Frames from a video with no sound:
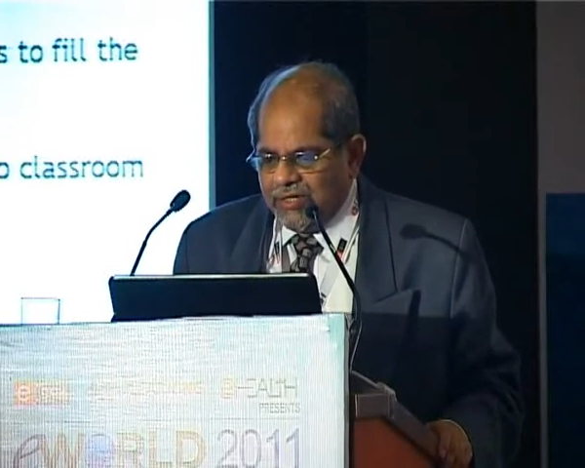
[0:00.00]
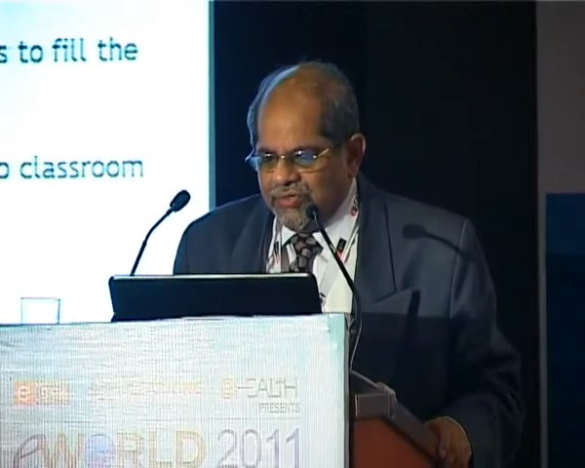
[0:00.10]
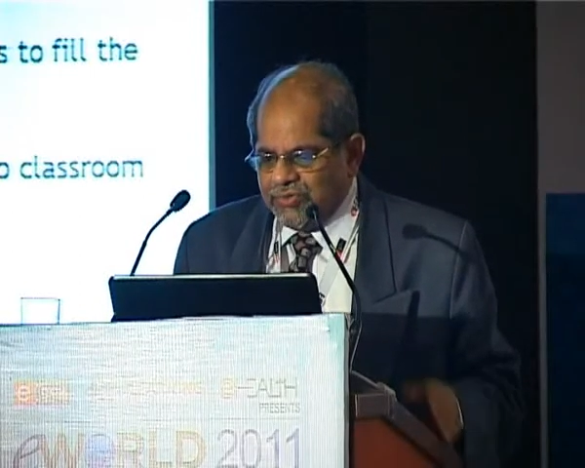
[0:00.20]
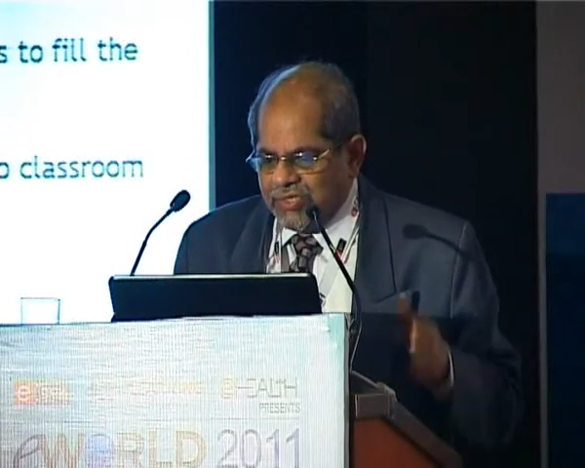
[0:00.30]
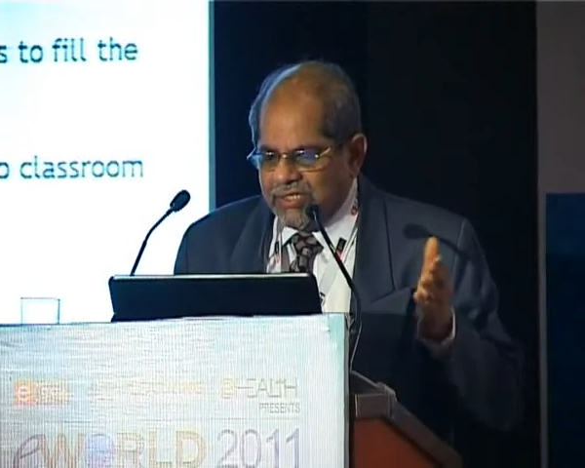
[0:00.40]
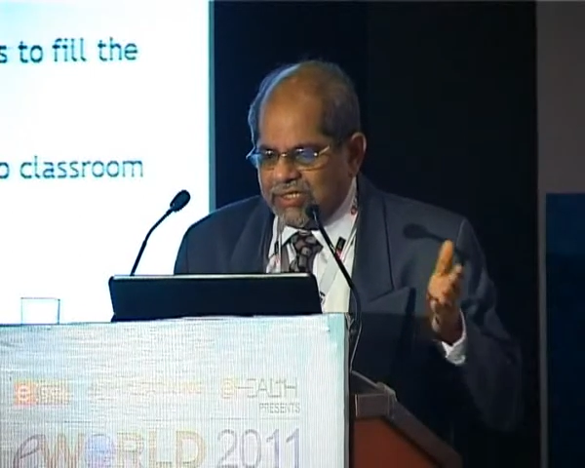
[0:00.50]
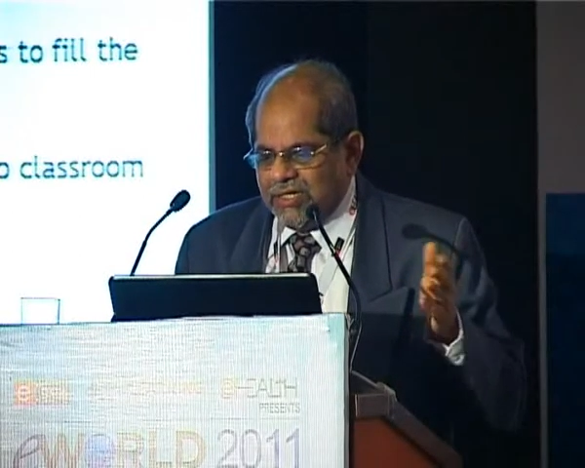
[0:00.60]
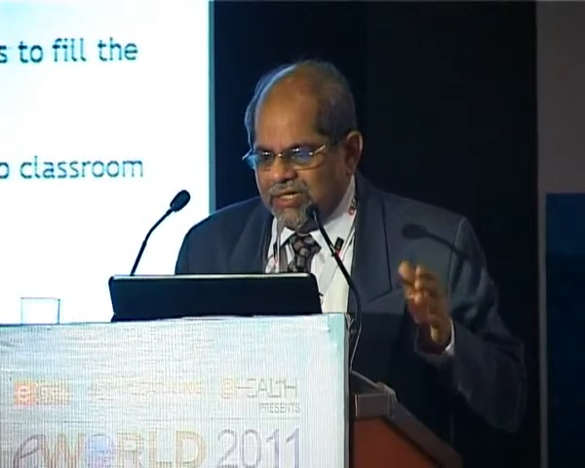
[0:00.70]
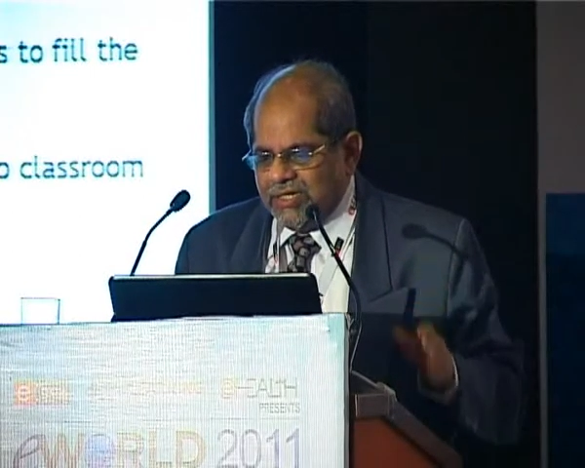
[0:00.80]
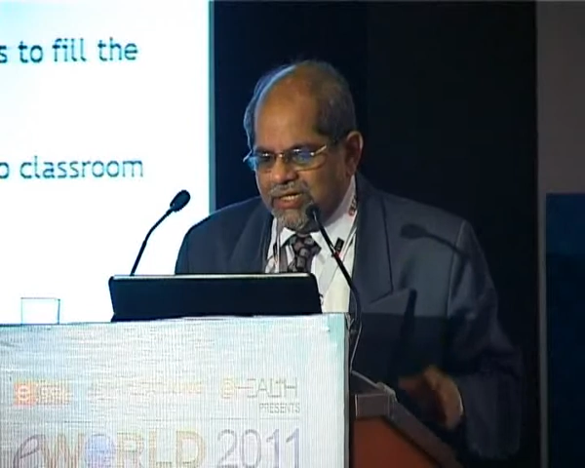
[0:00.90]
usage
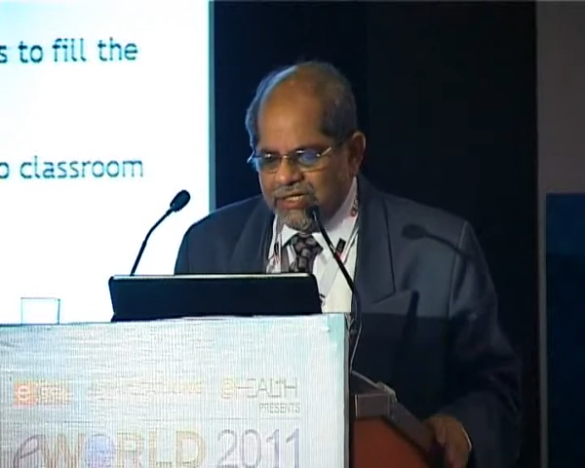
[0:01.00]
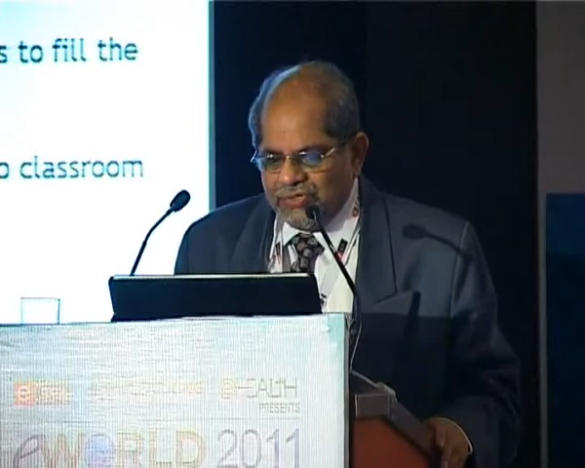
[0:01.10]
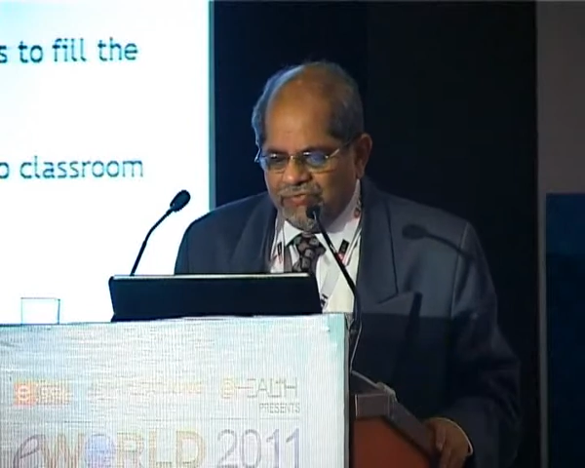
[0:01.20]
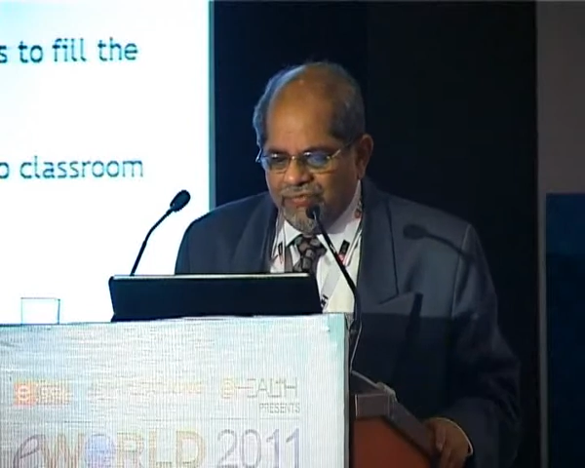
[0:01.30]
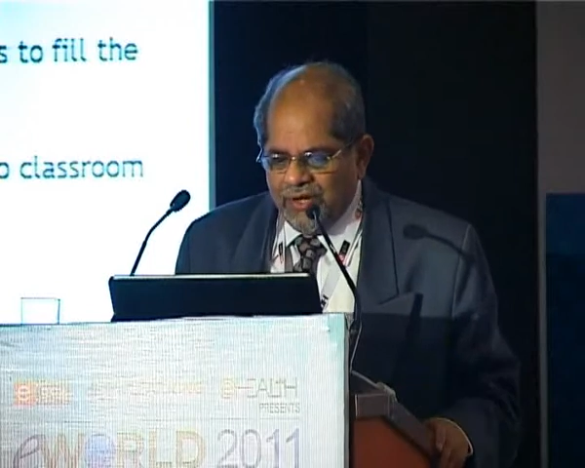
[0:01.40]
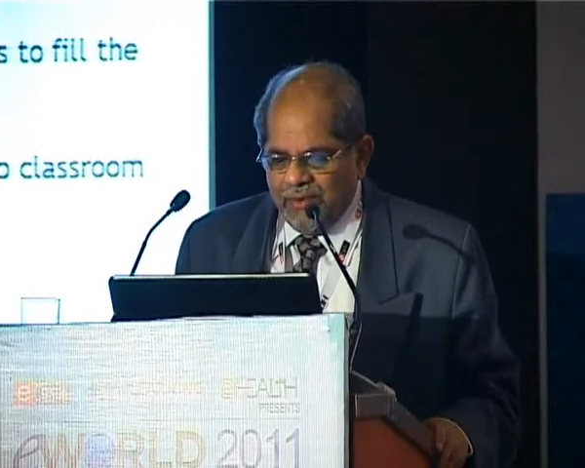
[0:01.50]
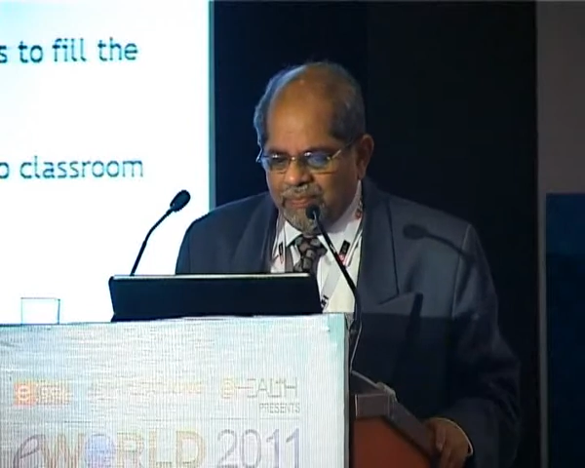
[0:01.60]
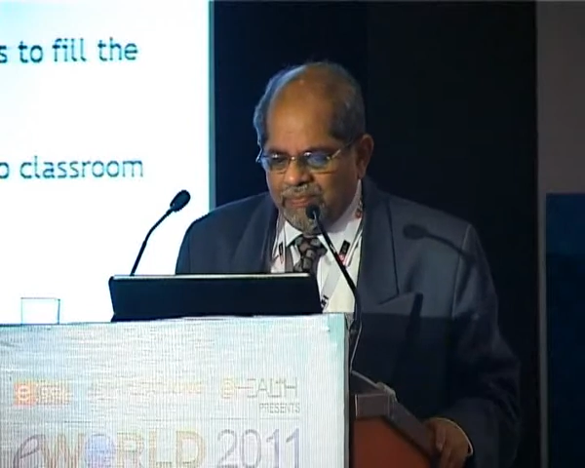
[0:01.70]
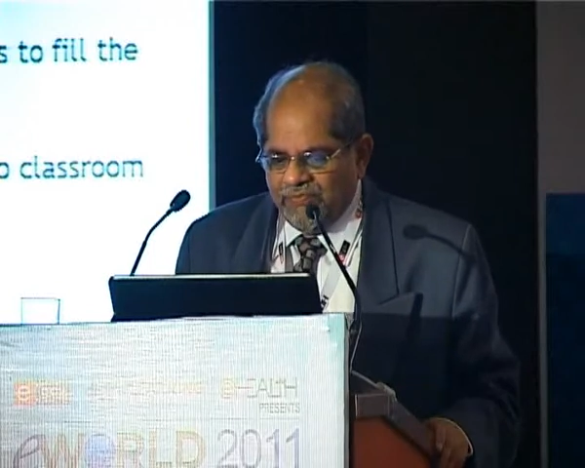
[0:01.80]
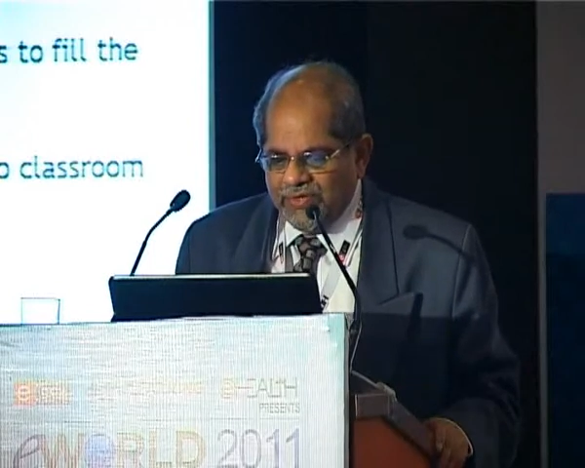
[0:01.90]
screen readers to fill
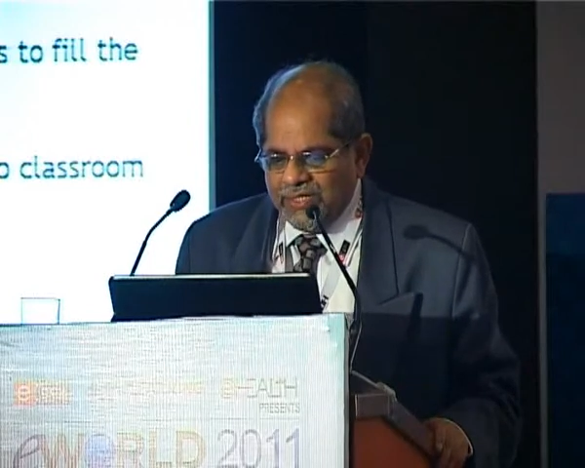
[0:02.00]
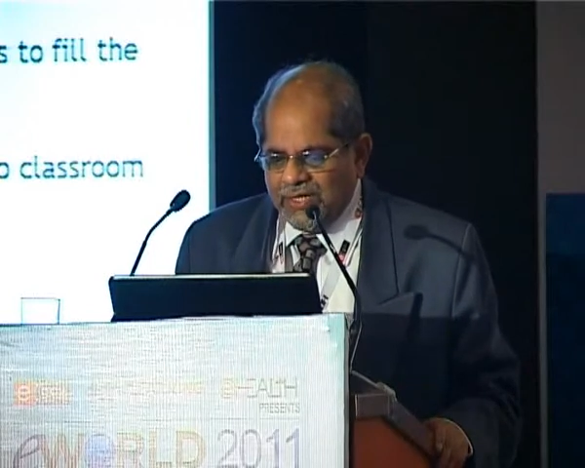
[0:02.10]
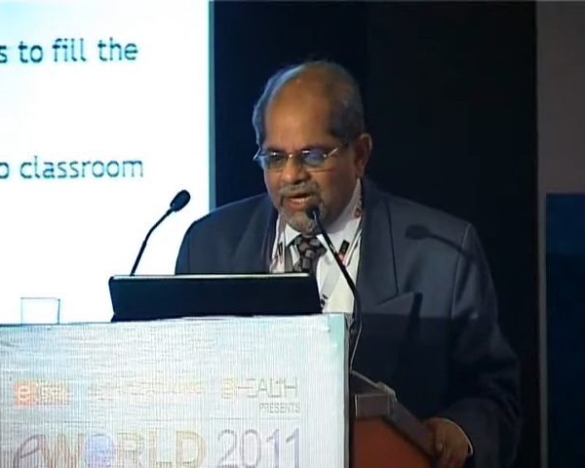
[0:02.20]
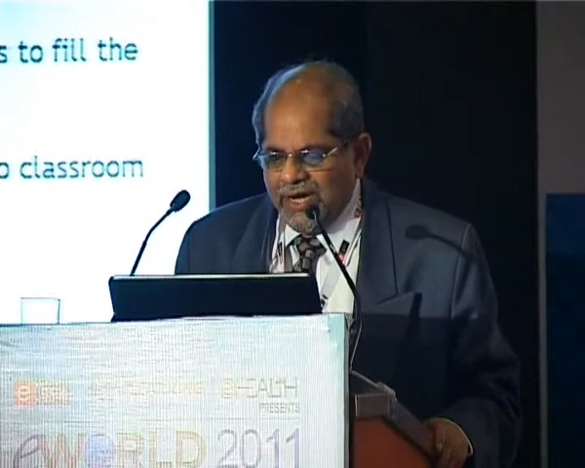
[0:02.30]
up physically